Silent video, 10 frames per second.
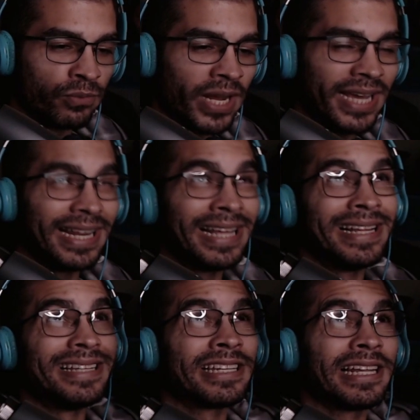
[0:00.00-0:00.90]
right? And
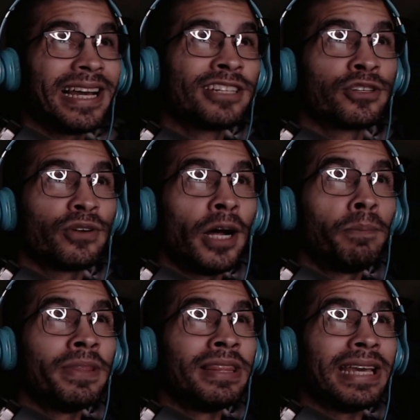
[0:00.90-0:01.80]
his legs are up
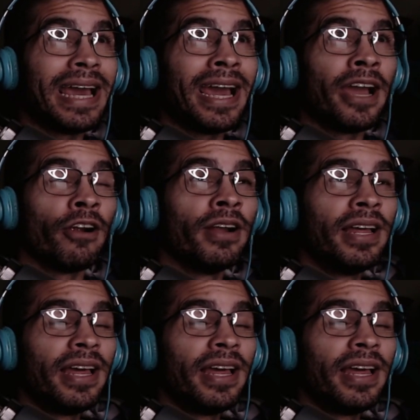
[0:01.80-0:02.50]
in the air.